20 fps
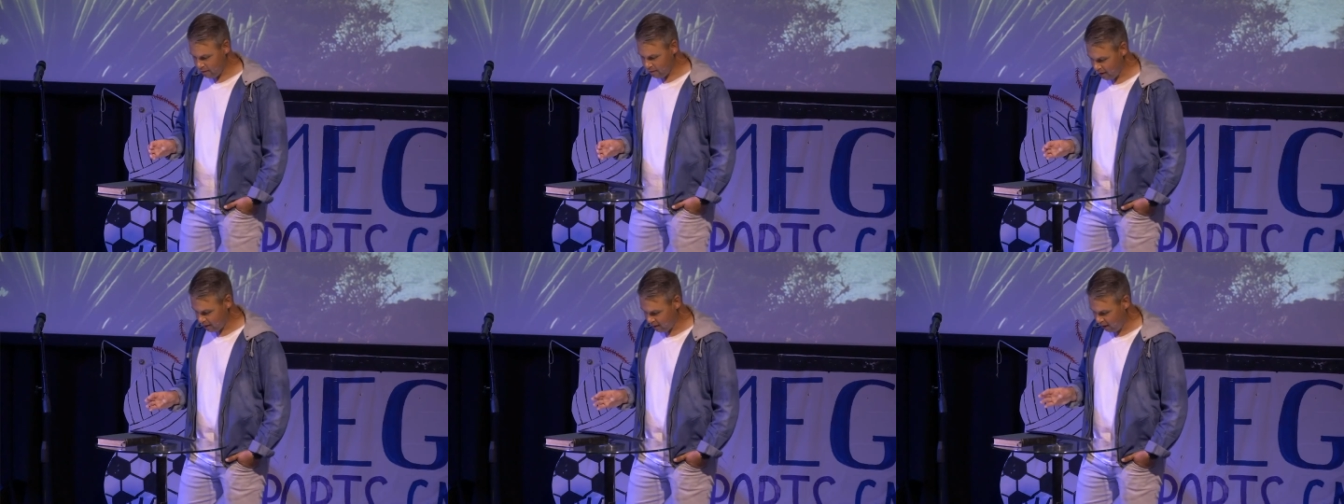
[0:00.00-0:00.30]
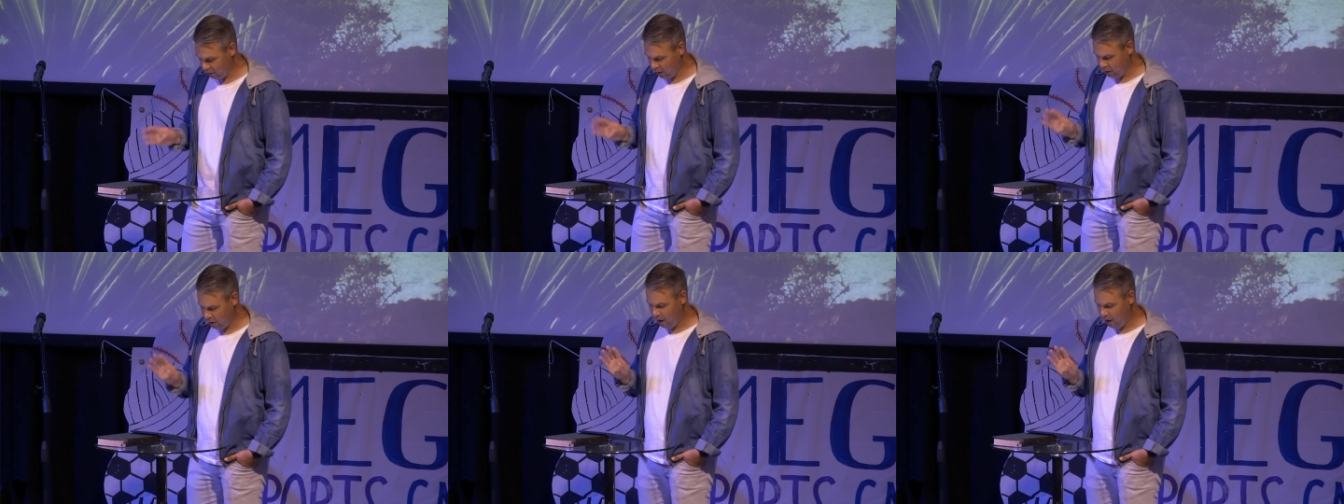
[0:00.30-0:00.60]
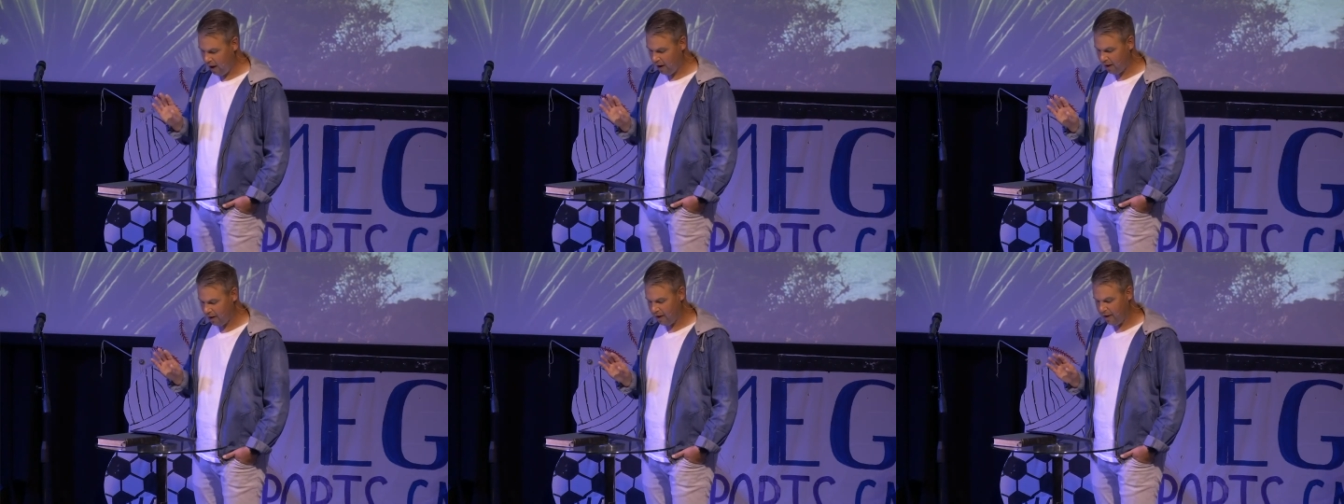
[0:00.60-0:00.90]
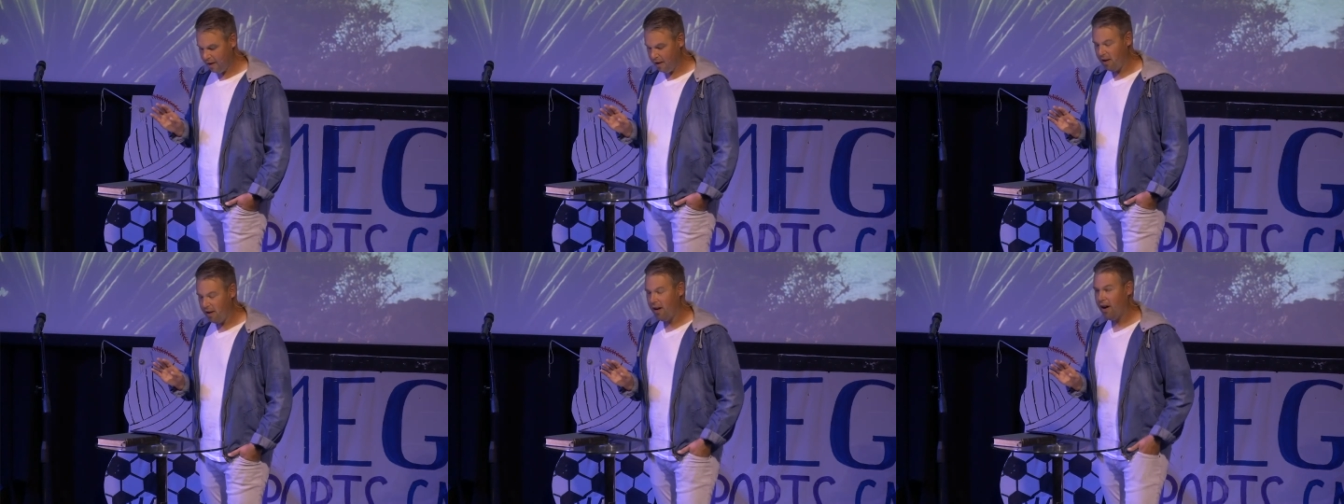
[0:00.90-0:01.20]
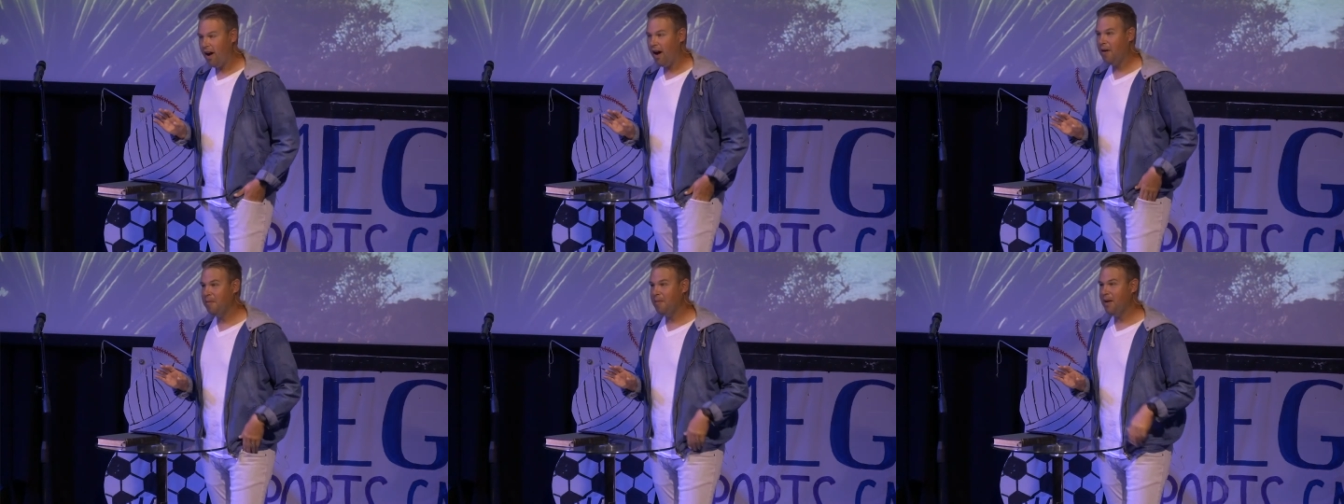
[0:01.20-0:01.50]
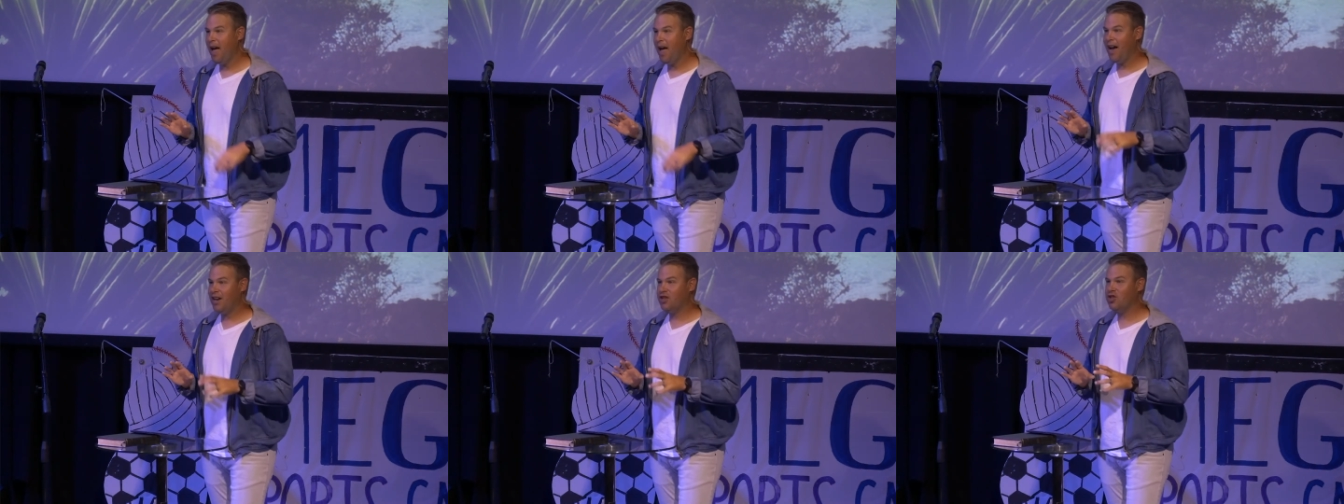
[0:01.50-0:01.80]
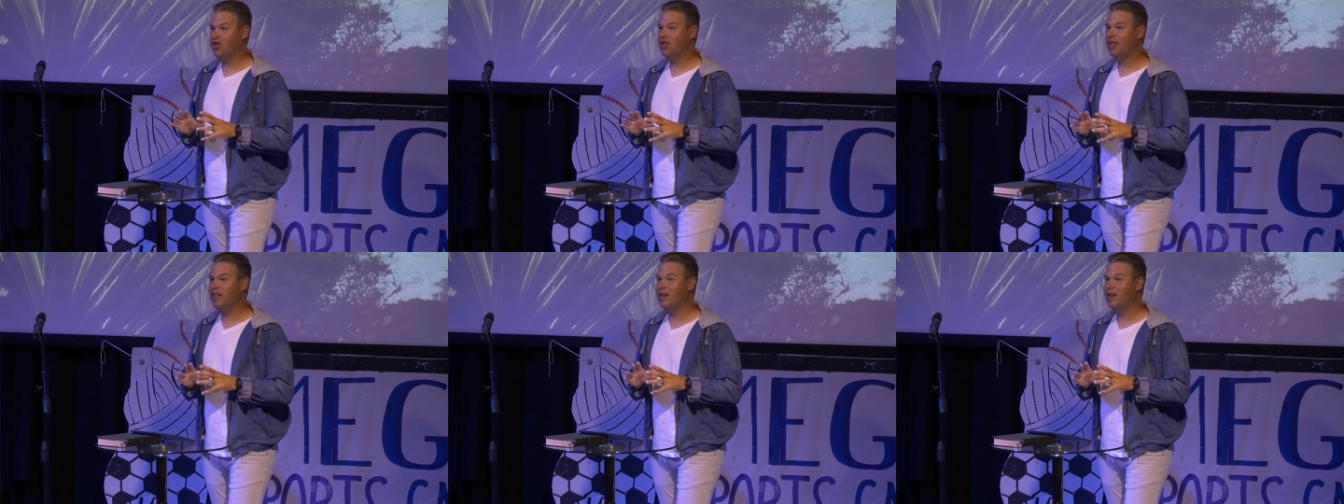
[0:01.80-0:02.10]
Now, there are
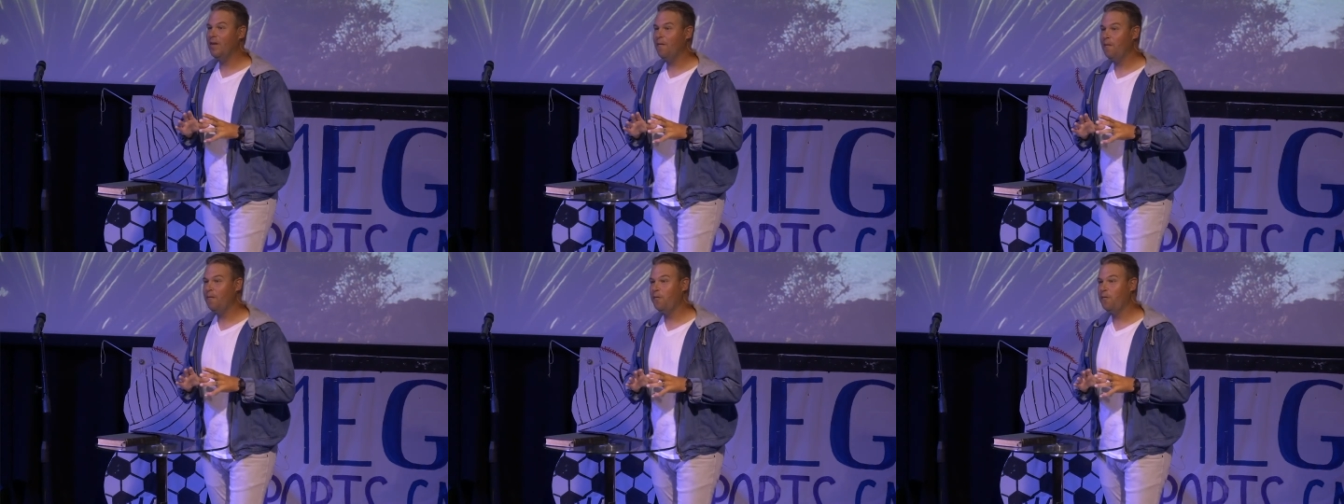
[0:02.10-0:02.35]
actually